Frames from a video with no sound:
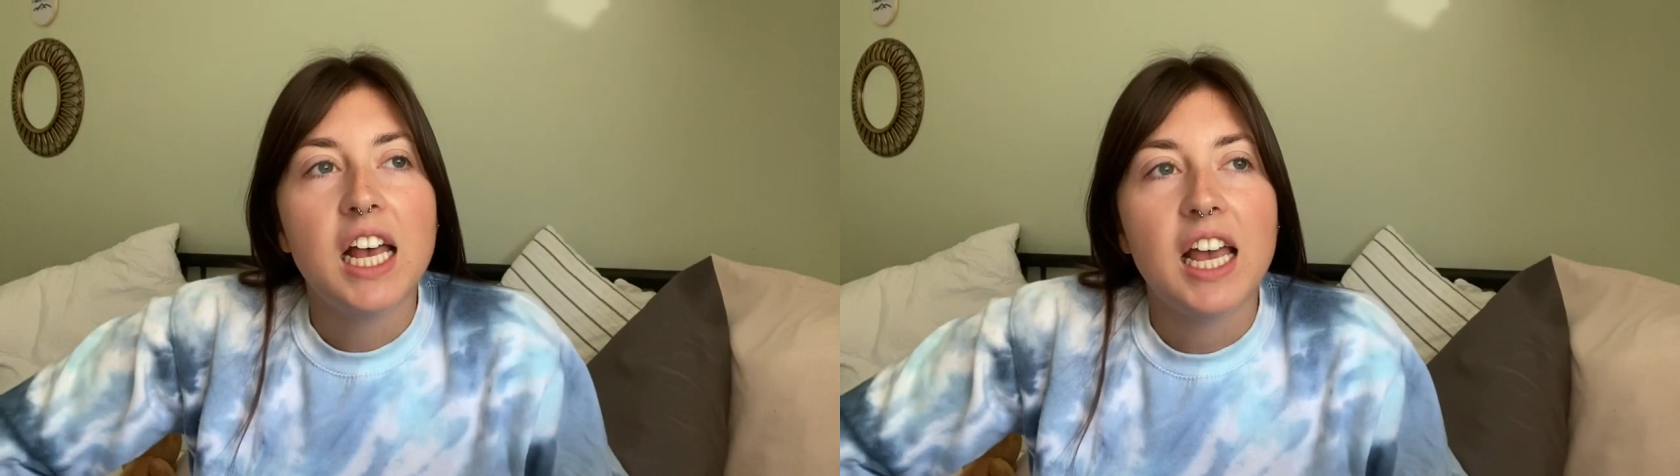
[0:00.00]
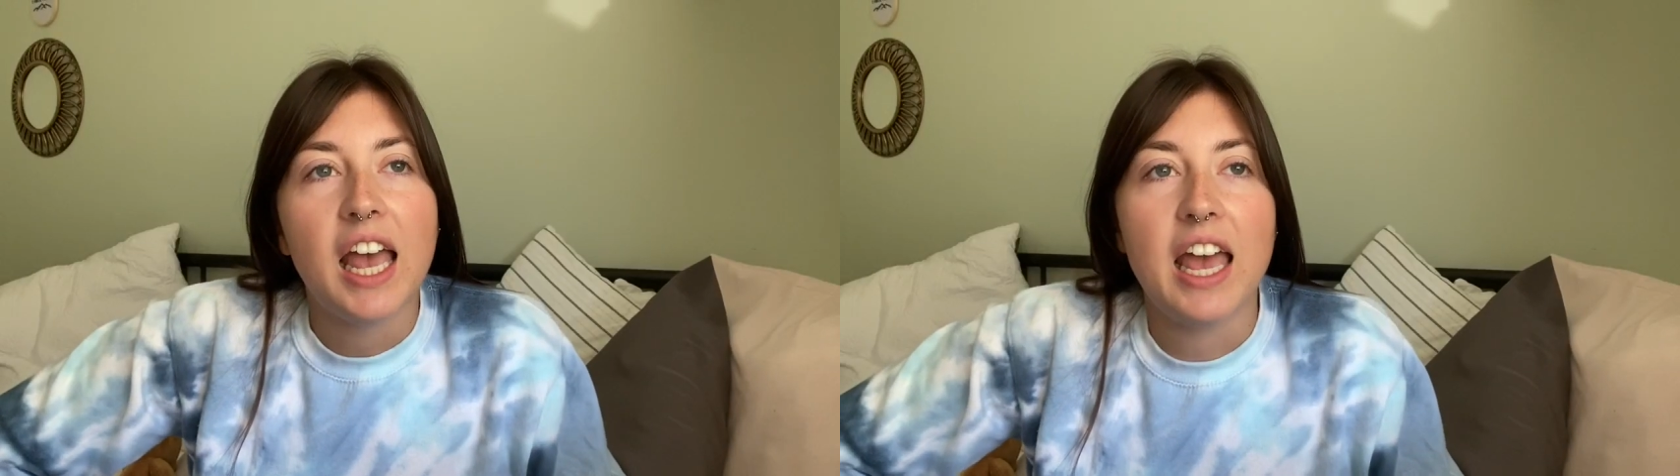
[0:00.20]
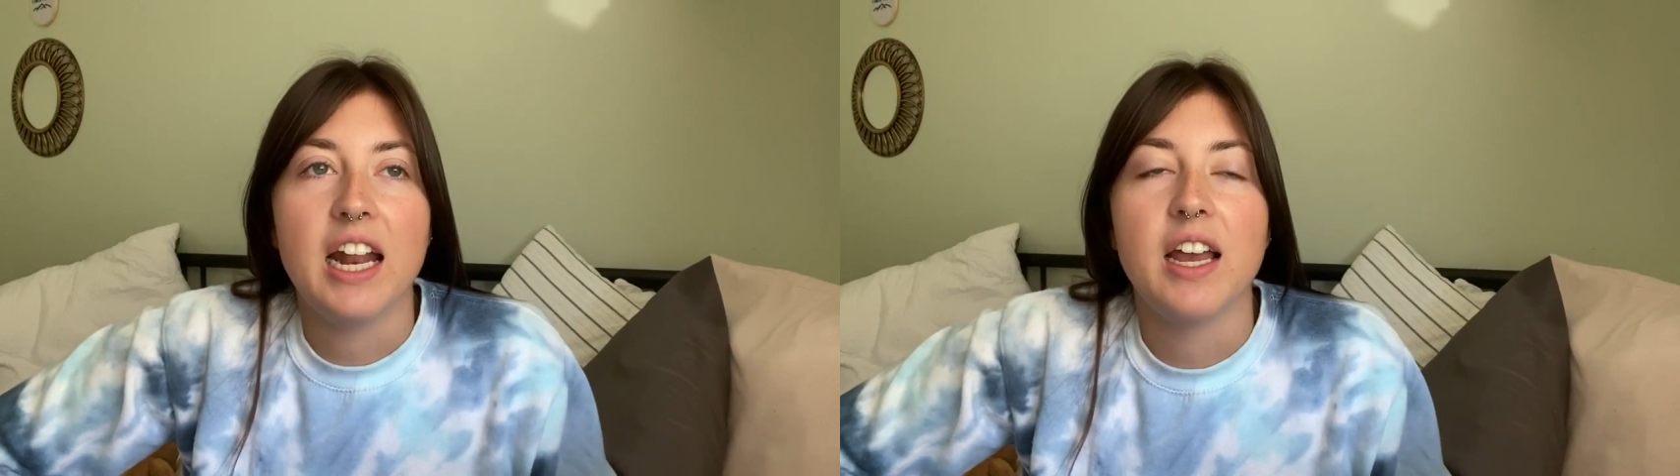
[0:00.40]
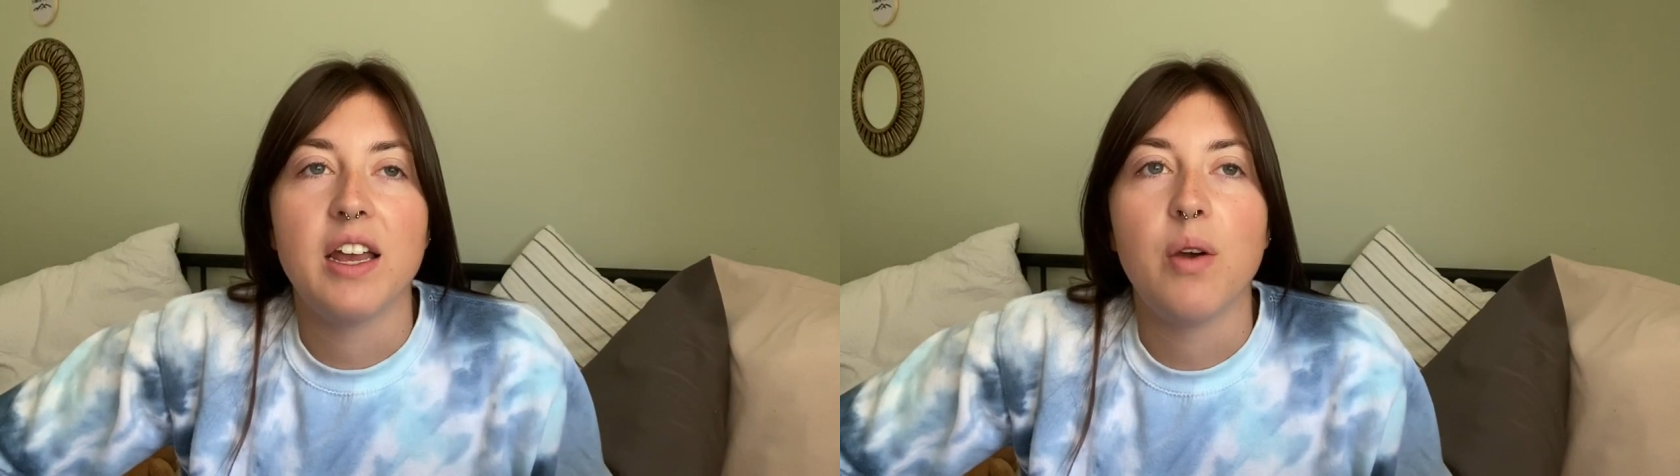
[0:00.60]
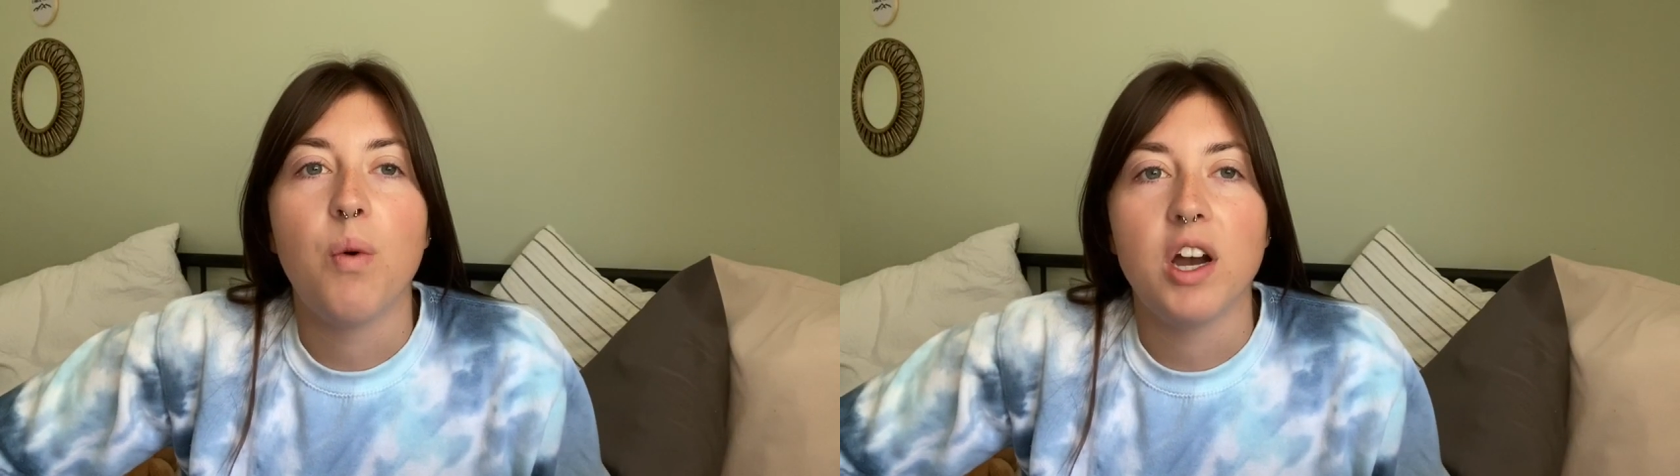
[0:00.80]
And I
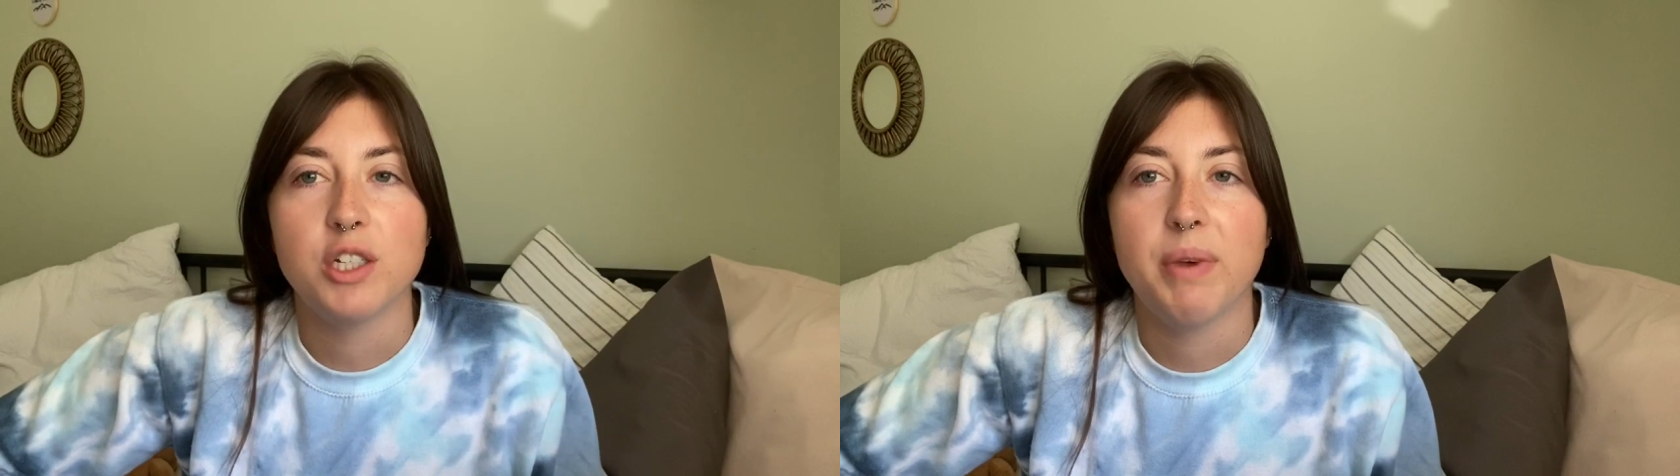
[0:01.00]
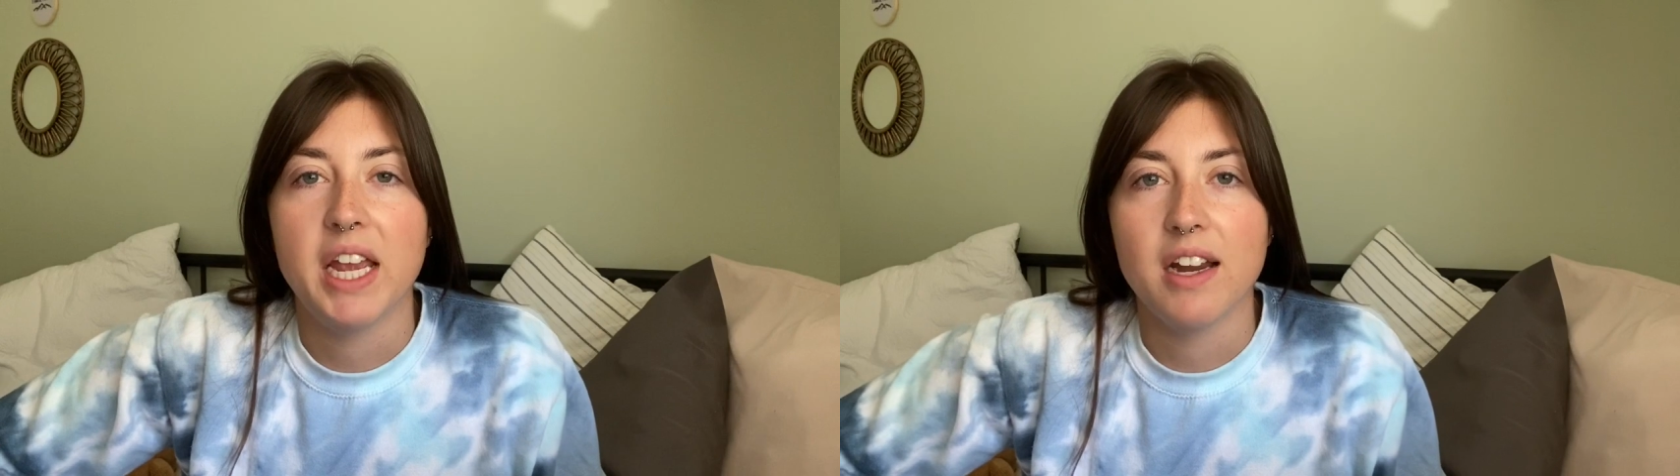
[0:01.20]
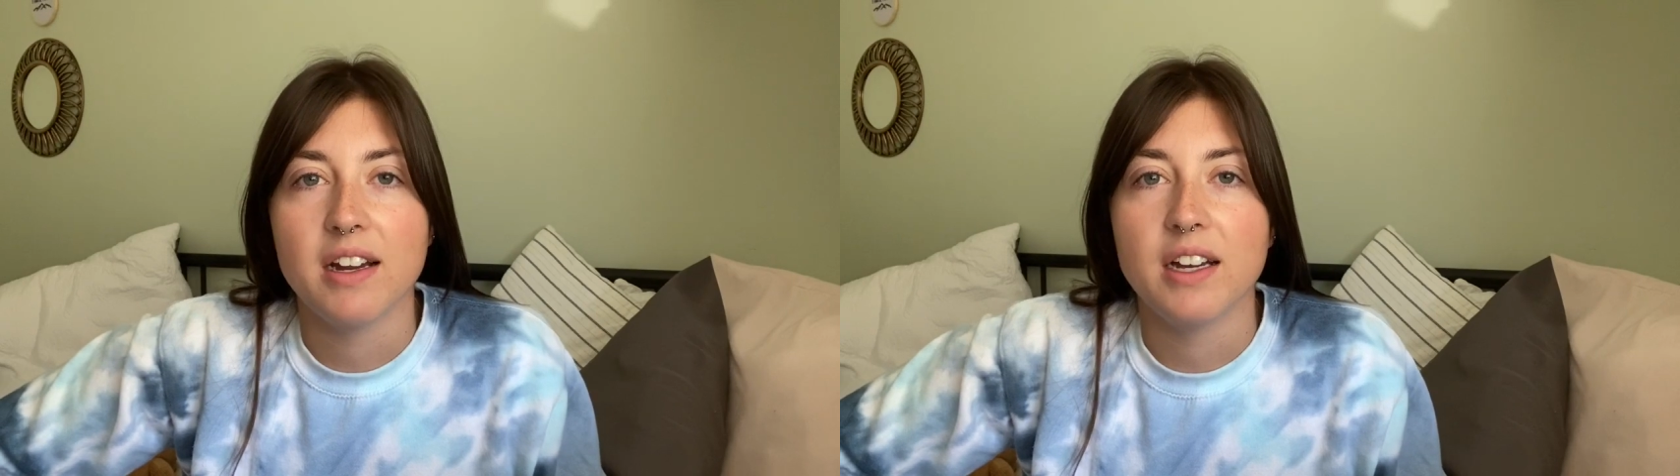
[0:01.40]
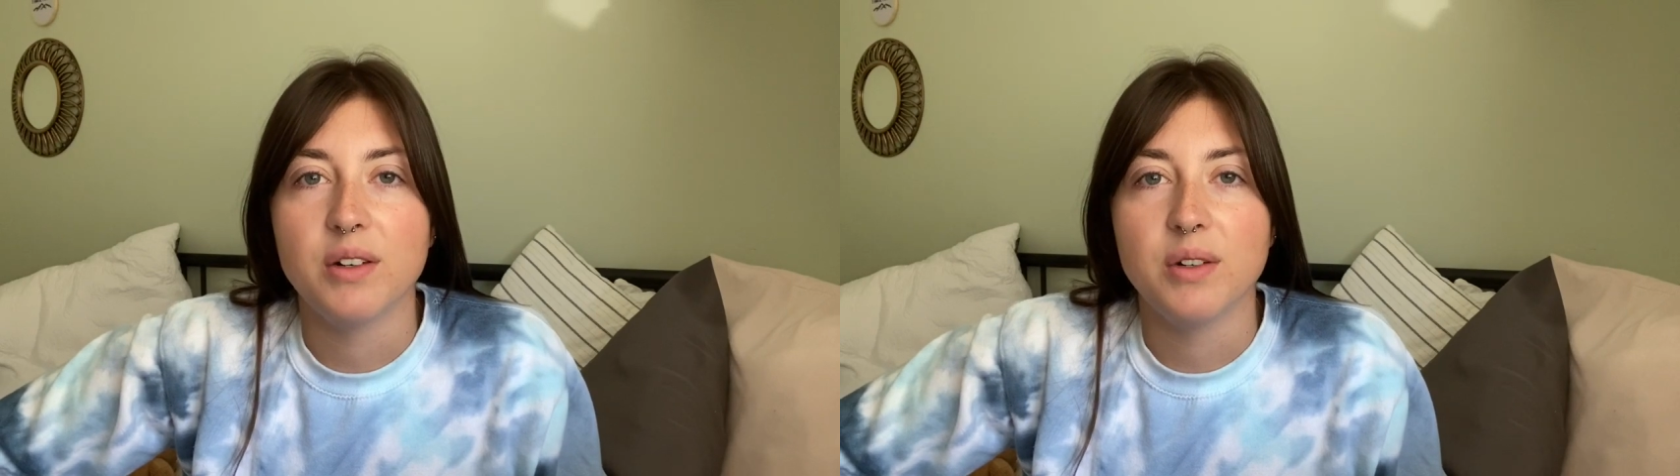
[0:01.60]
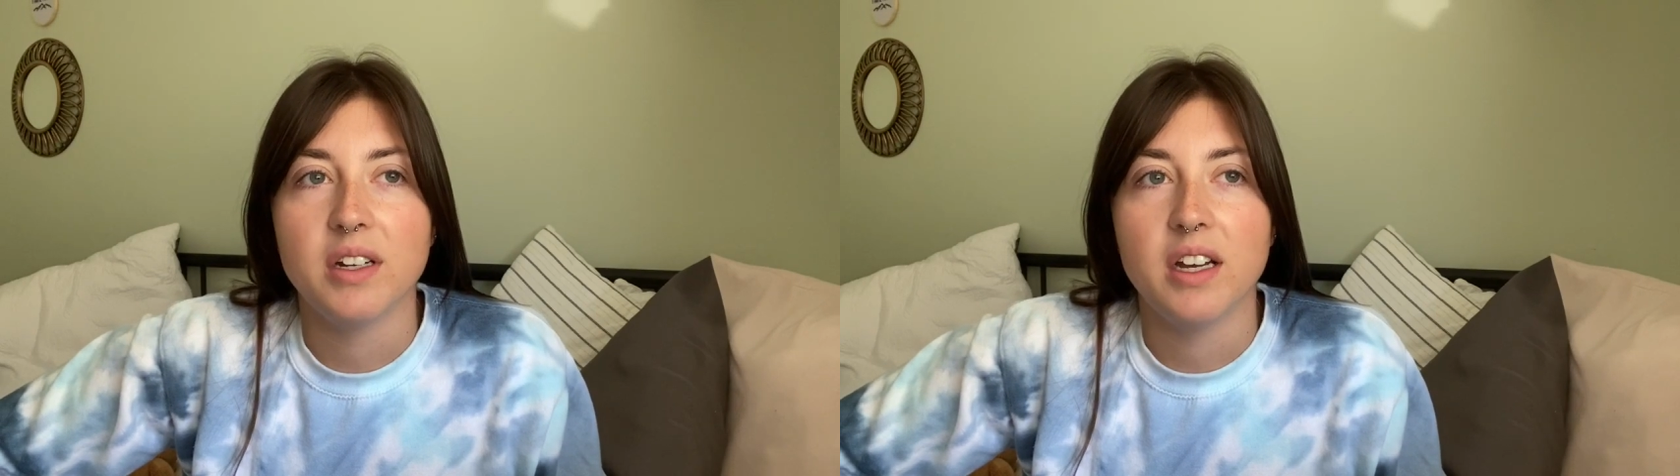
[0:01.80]
washed my hair
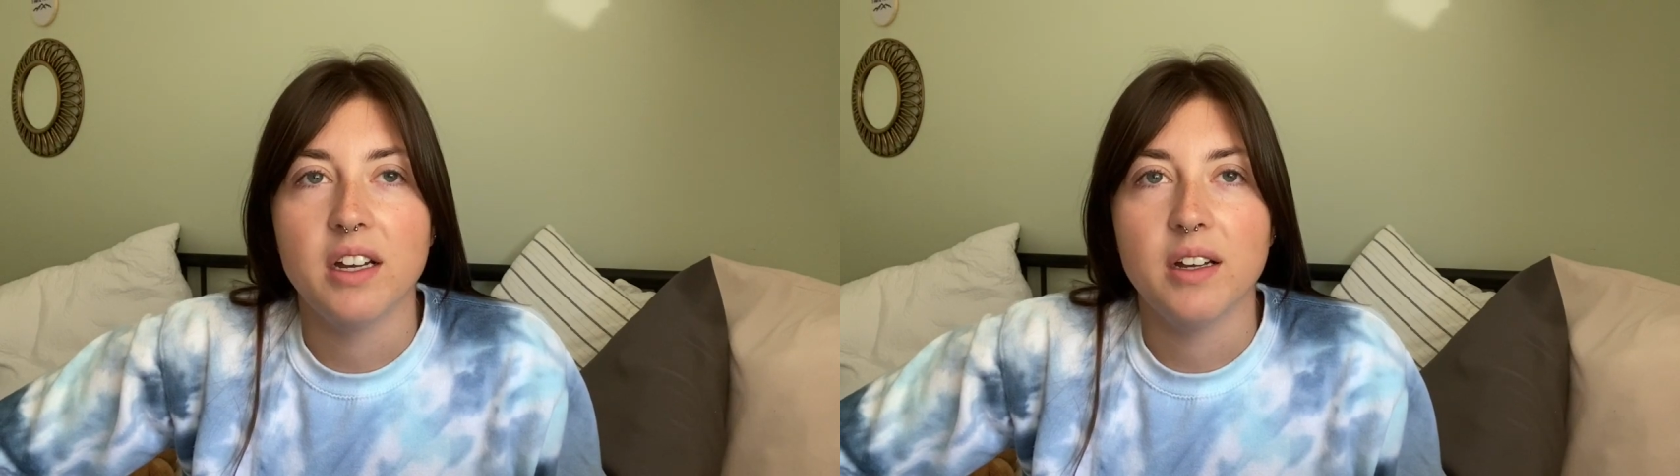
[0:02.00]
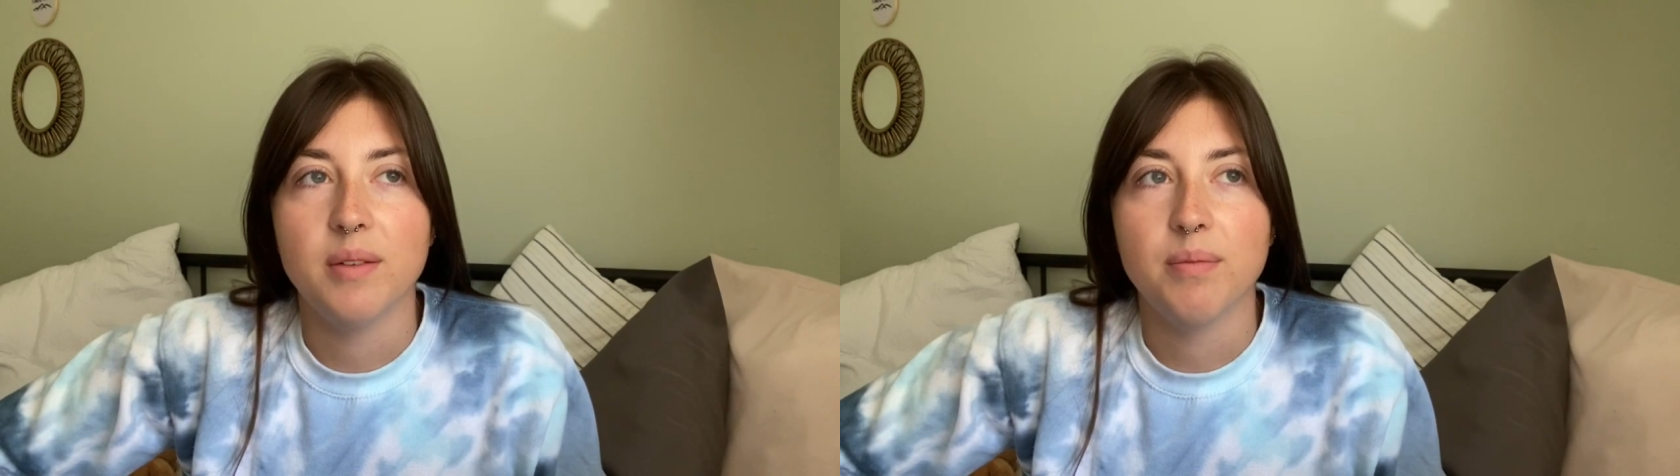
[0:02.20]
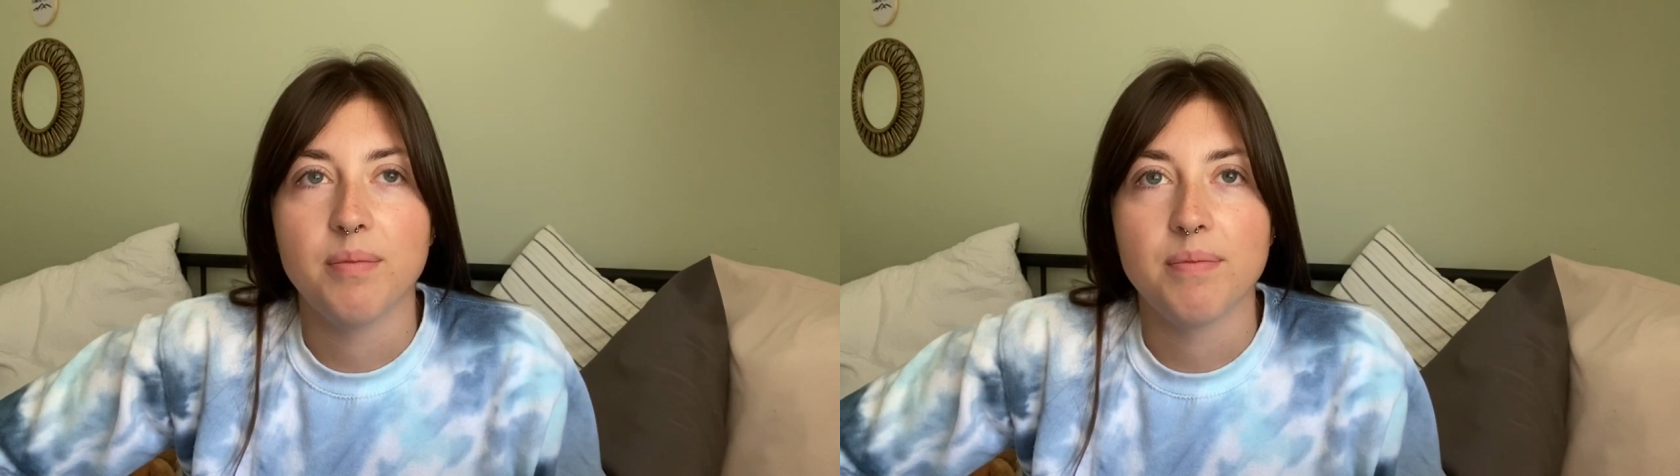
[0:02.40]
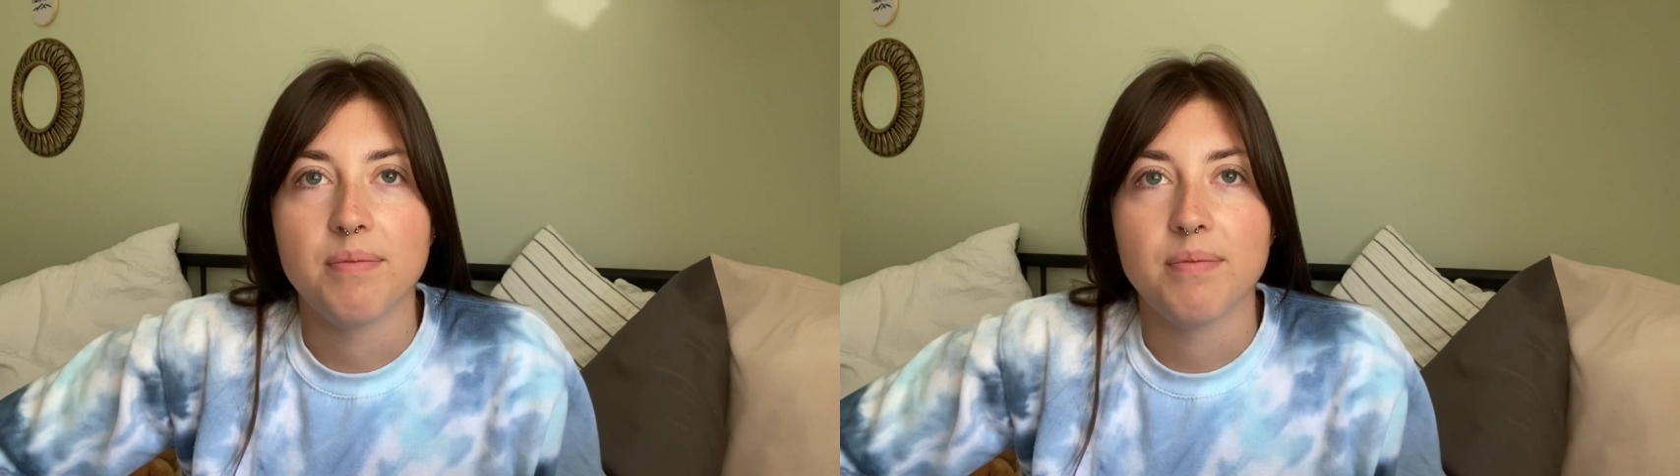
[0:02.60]
out um,